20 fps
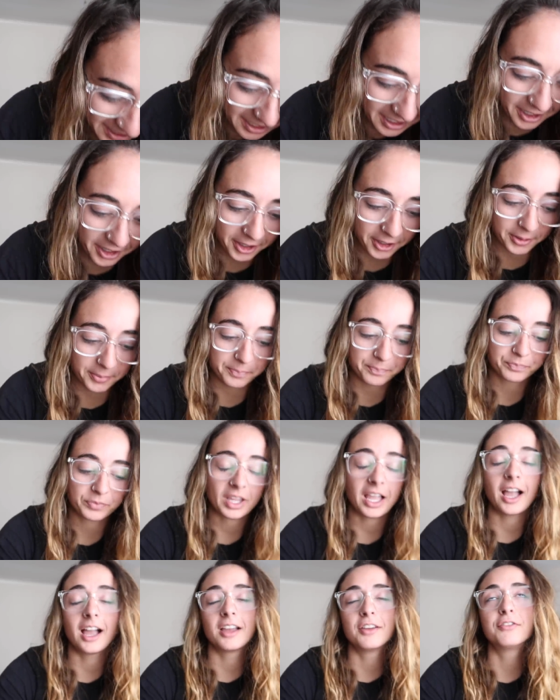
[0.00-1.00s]
Um,
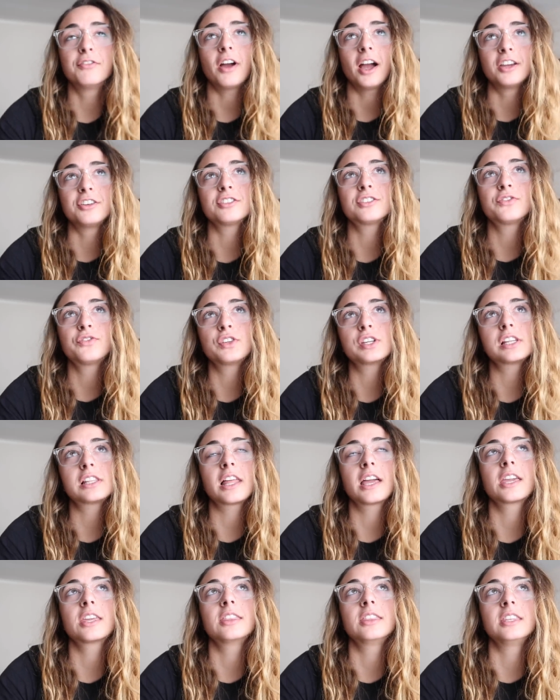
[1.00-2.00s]
I, I just feel
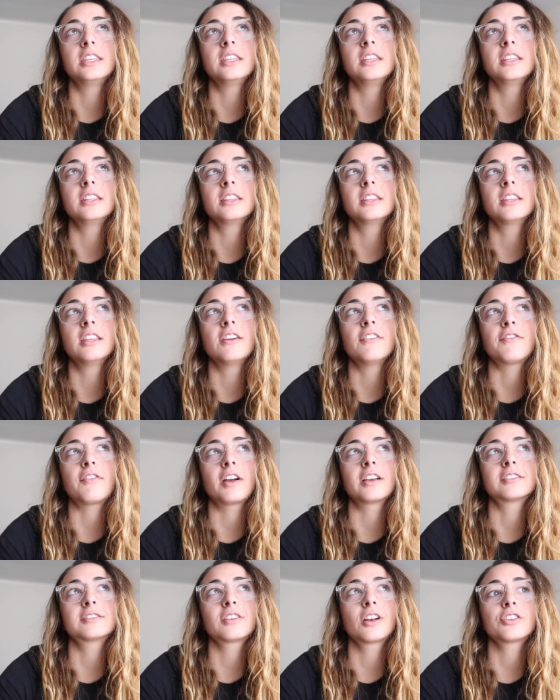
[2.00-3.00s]
like the if
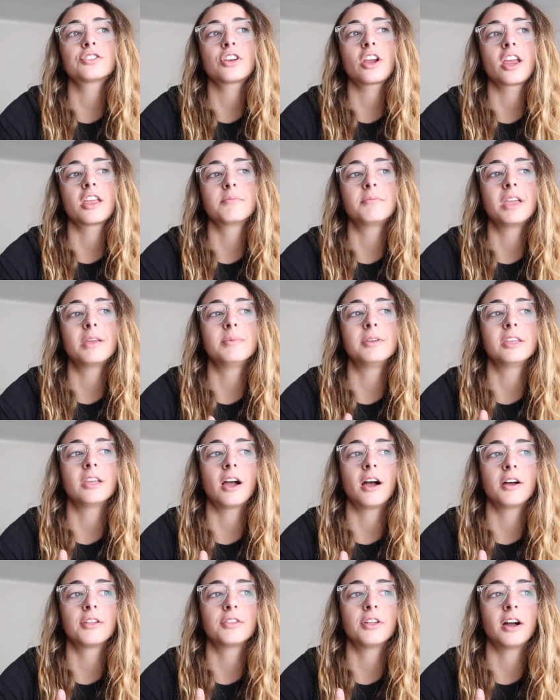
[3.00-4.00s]
I start trying maybe
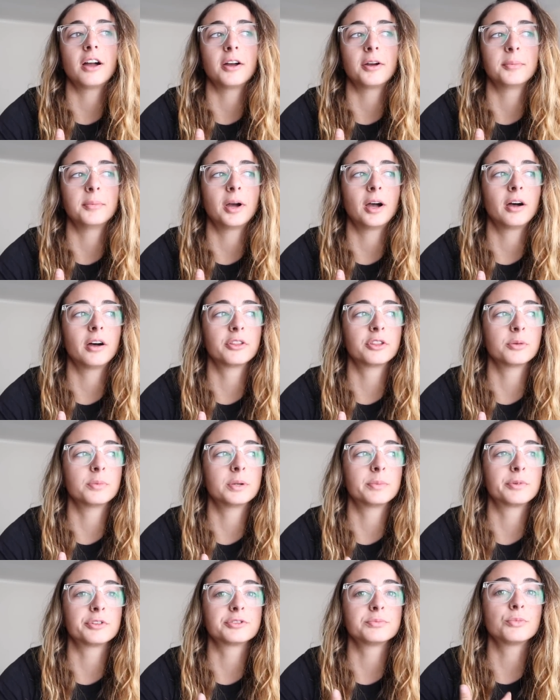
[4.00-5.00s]
um, other
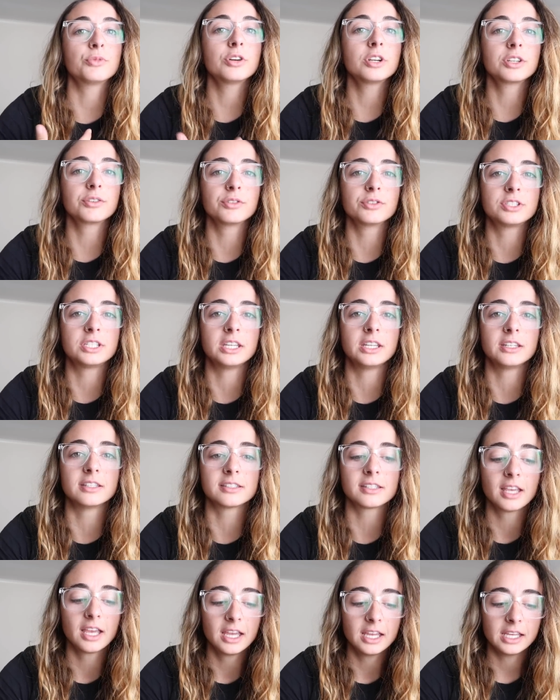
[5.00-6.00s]
people's morning
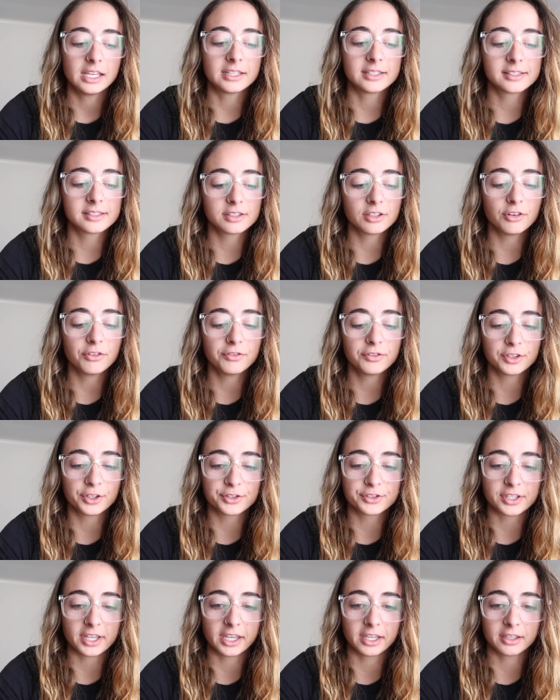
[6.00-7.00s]
routines, it still
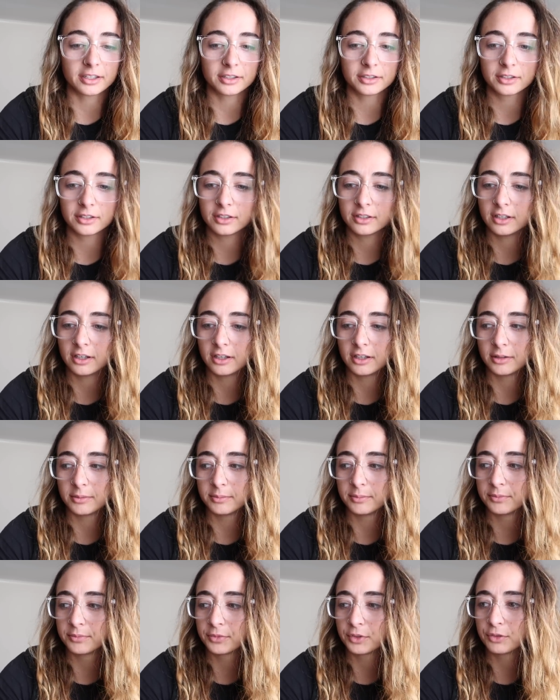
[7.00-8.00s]
feels like
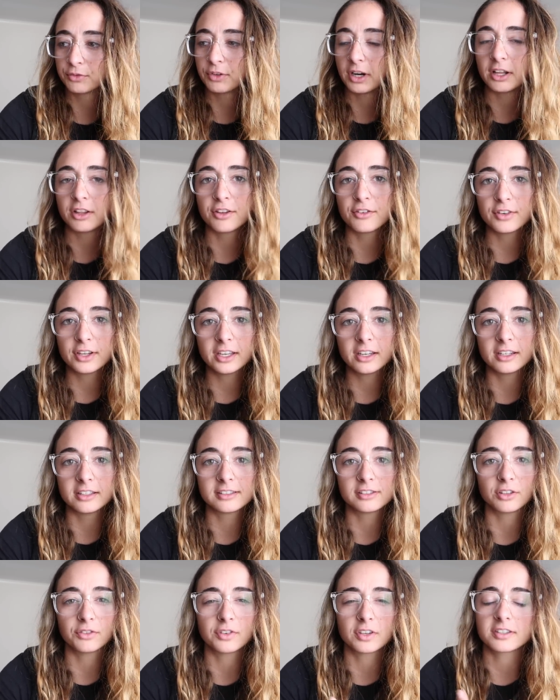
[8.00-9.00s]
um, relevant.
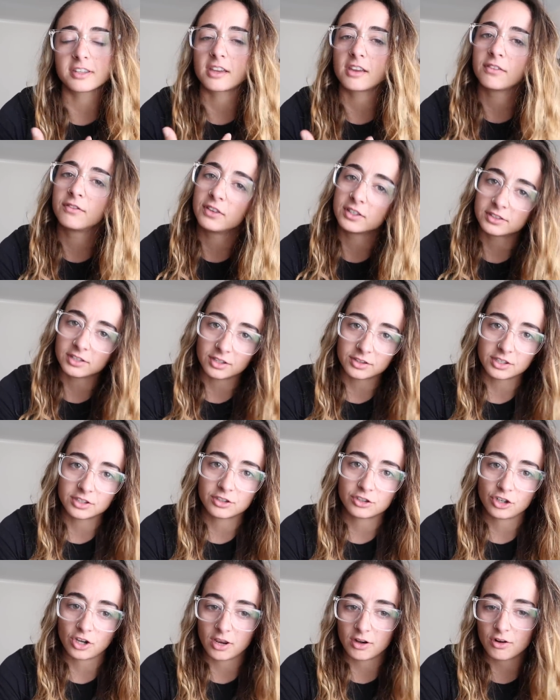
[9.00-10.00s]
It still feels like it fits on
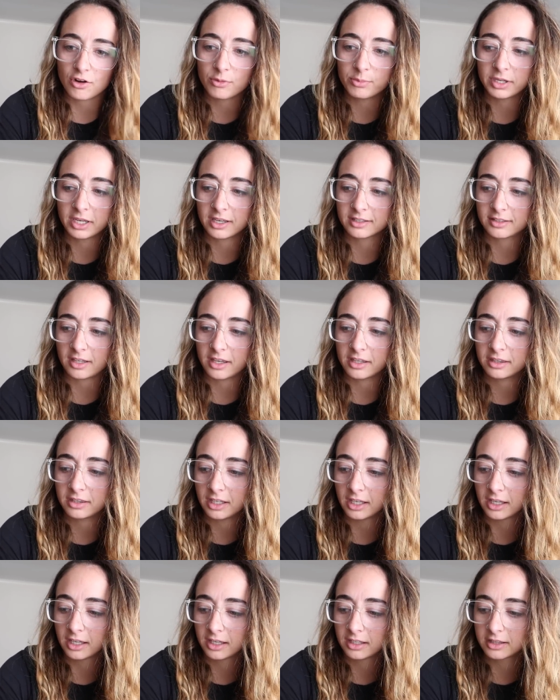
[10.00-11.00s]
this channel because I
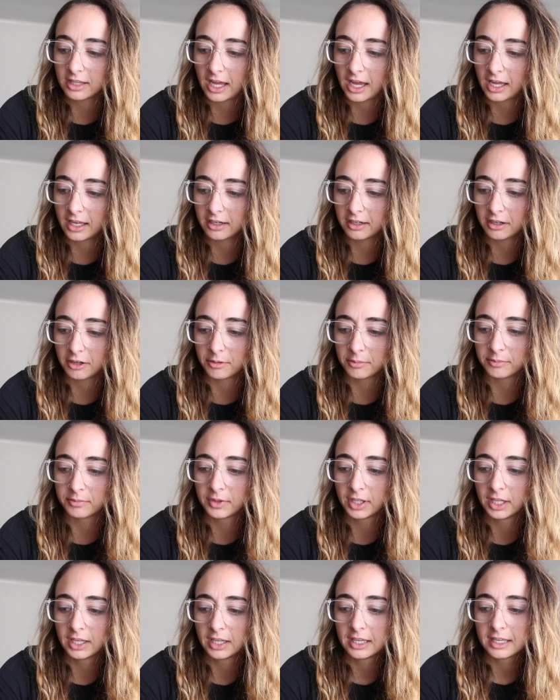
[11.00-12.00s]
think that
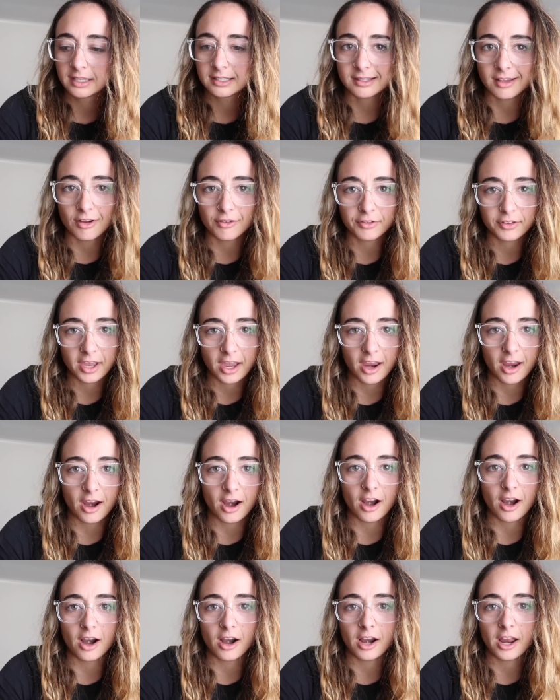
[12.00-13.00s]
um,
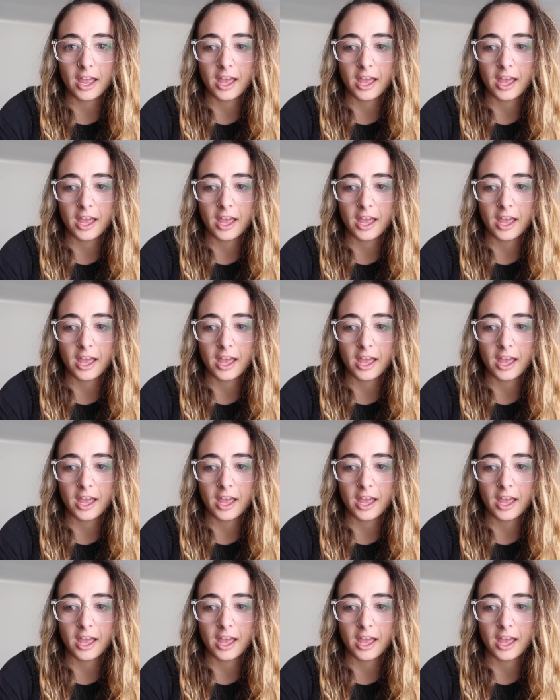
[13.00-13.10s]
self-care